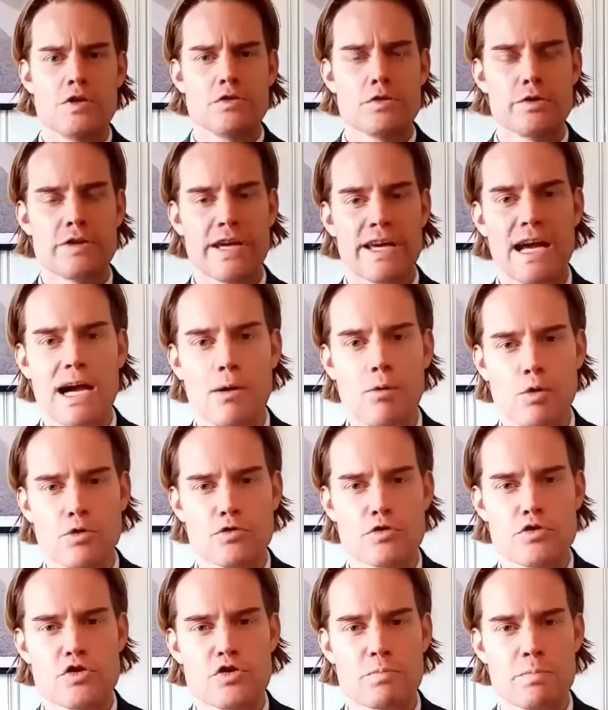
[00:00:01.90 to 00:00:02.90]
Today I want
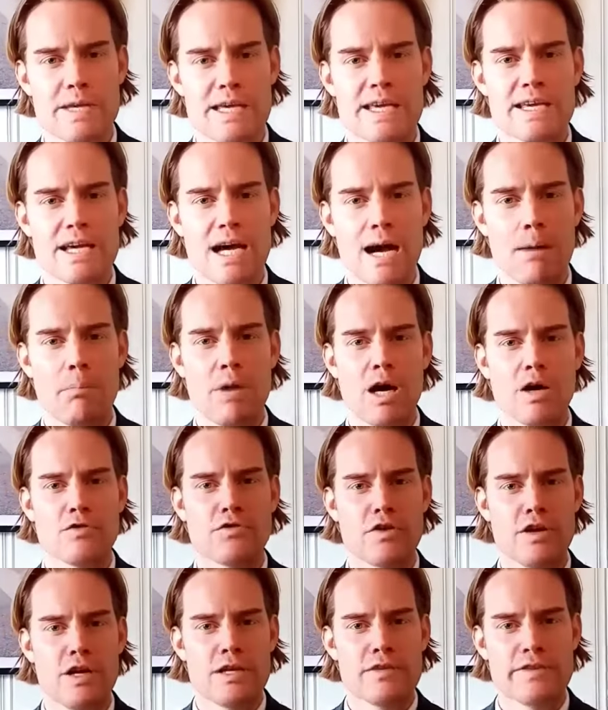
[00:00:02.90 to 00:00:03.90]
to speak
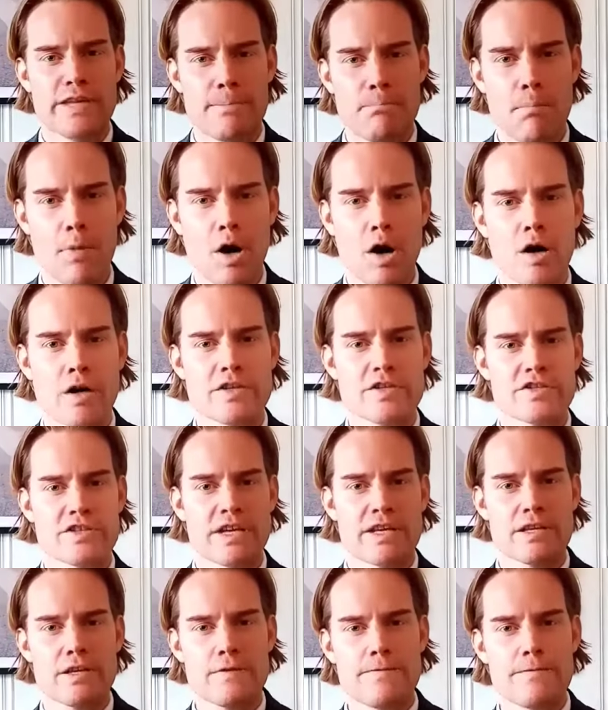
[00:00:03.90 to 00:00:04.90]
about the marks
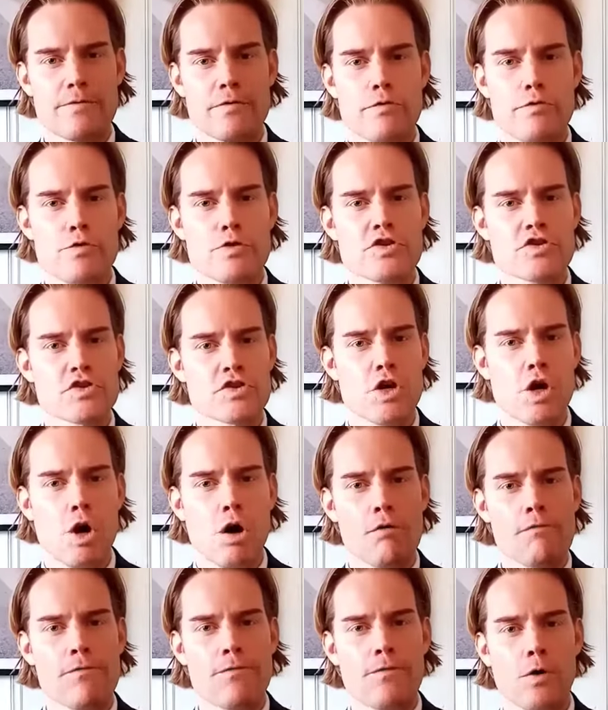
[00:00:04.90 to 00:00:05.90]
and the fruits
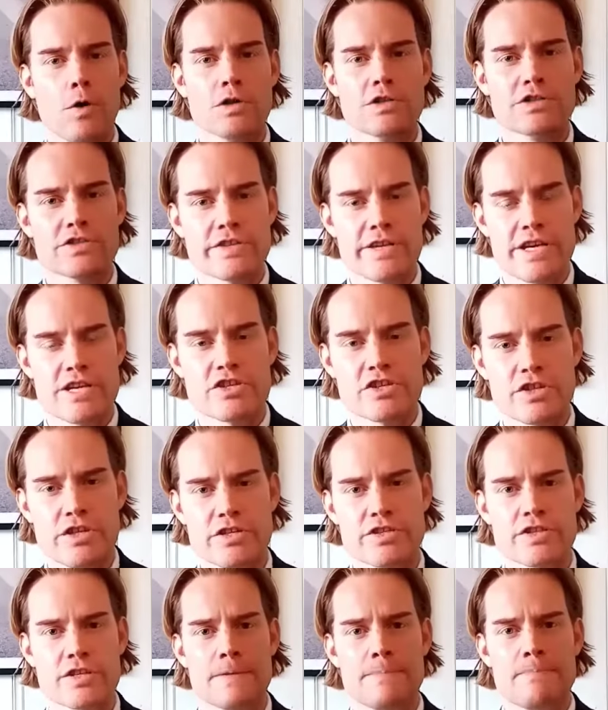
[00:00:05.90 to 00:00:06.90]
of false
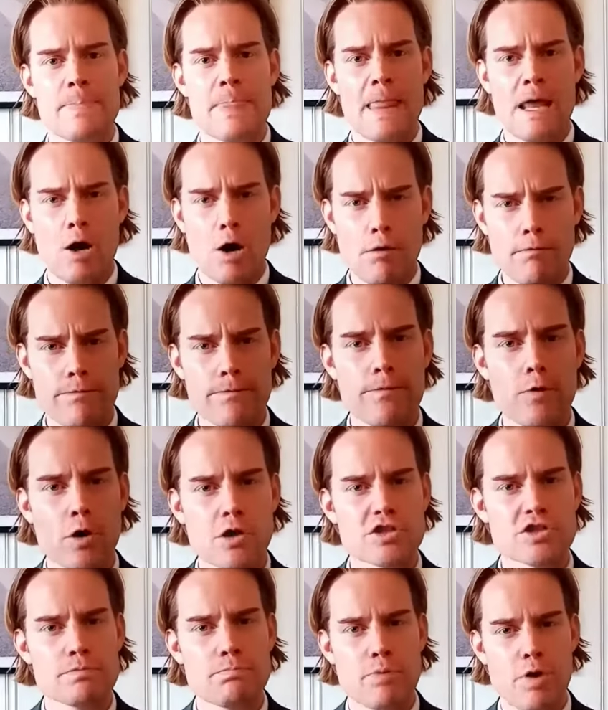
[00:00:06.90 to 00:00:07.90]
teachers, of
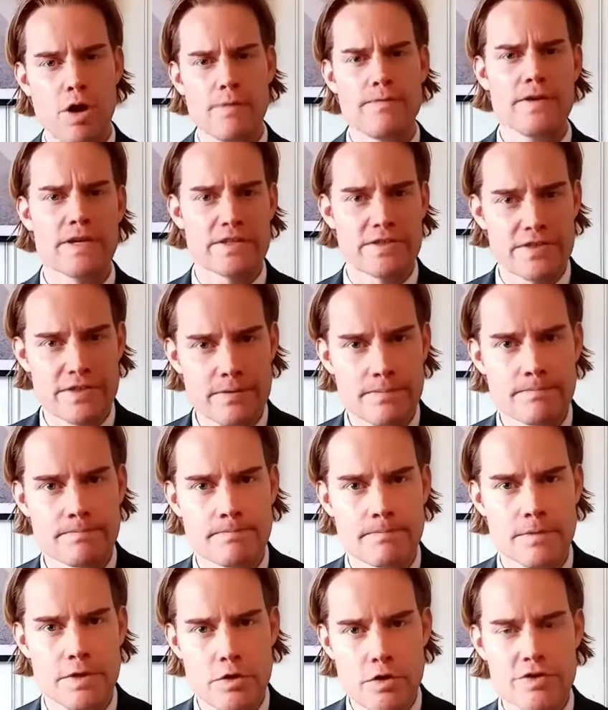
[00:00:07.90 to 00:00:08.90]
false prophets.
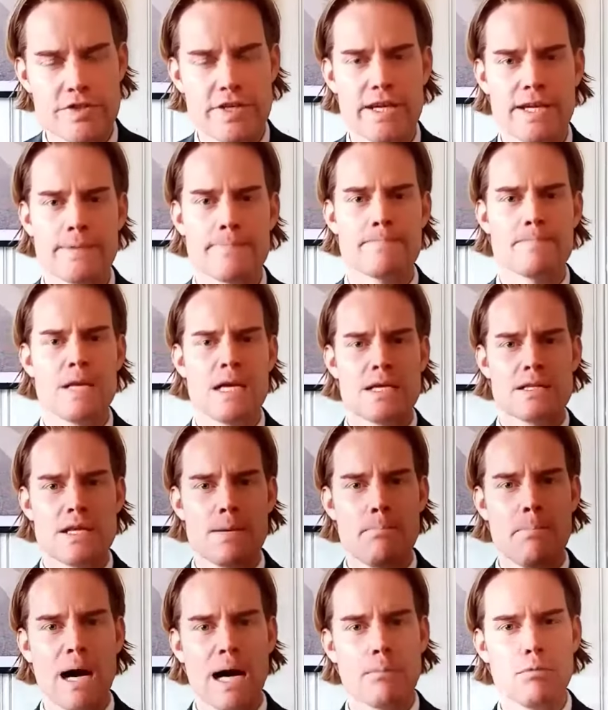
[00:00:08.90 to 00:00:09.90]
Do you see? The
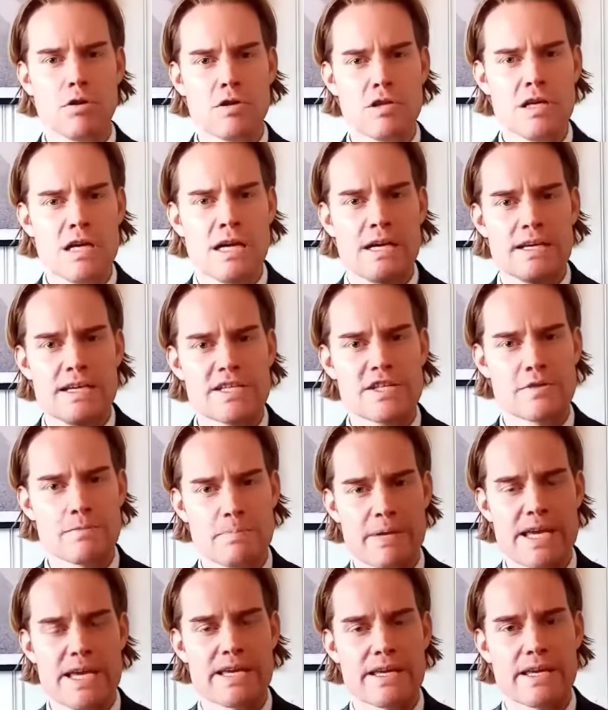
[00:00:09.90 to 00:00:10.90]
Bible is
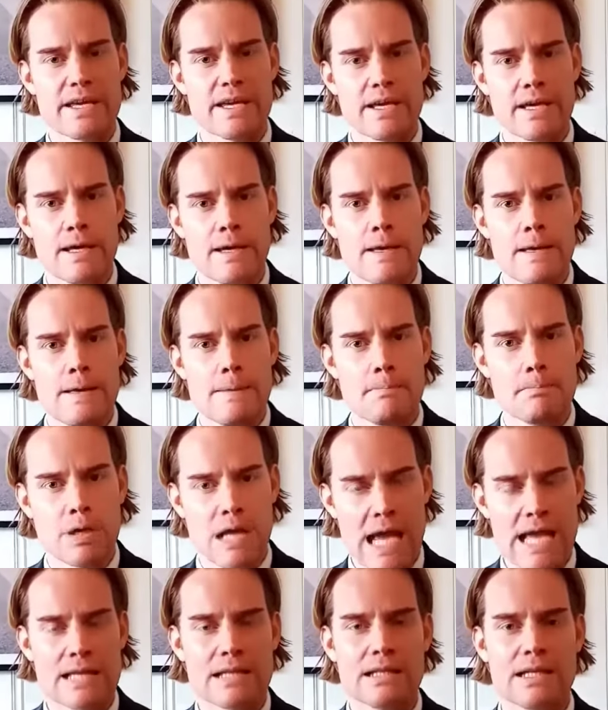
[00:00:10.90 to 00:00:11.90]
speaking
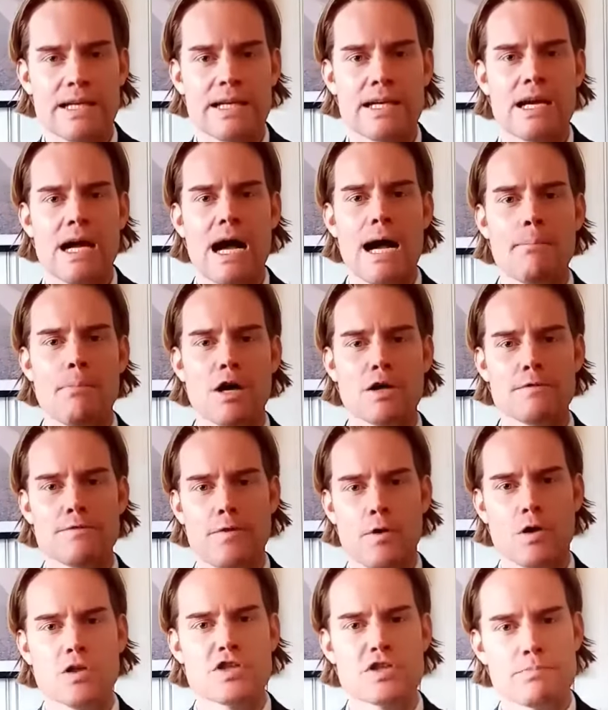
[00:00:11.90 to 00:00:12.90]
plainly about
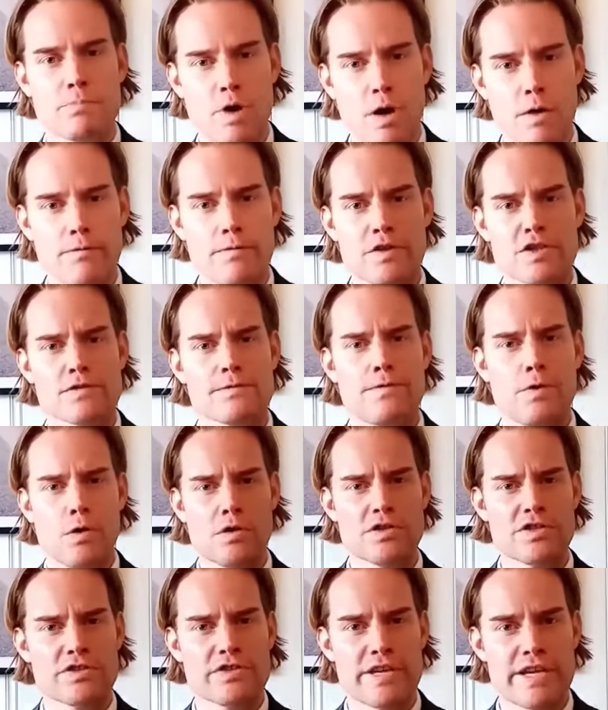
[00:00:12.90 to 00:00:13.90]
false prophets,
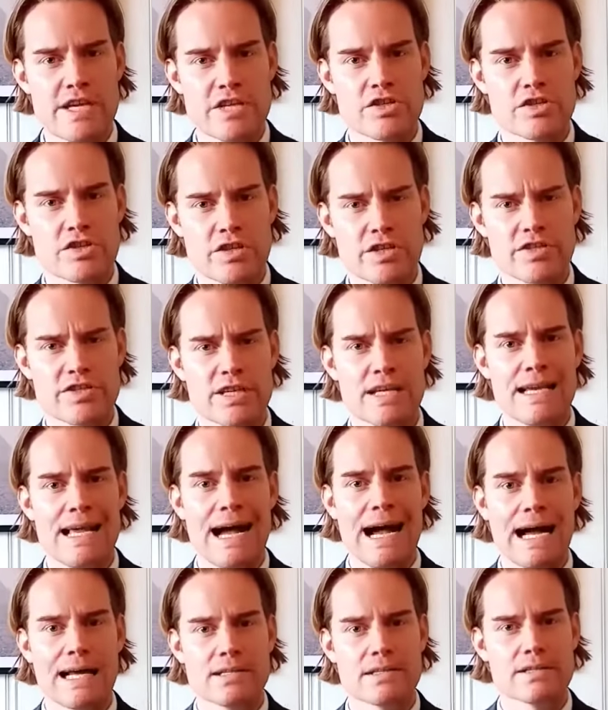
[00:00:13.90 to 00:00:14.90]
false teachers,
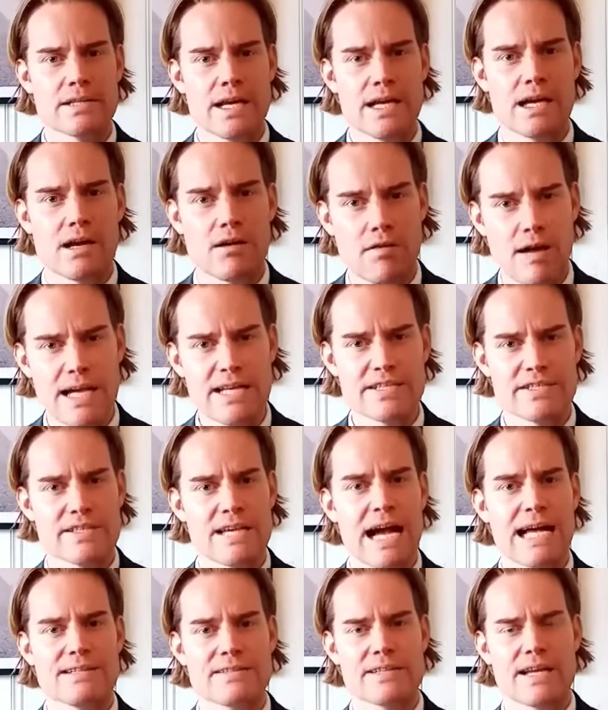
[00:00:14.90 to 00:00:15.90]
antichrists,
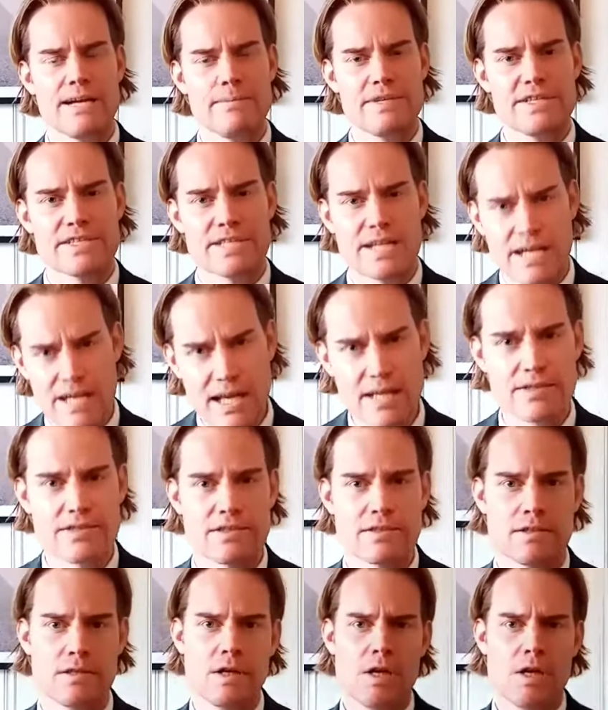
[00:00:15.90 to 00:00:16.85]
anti-messiahs.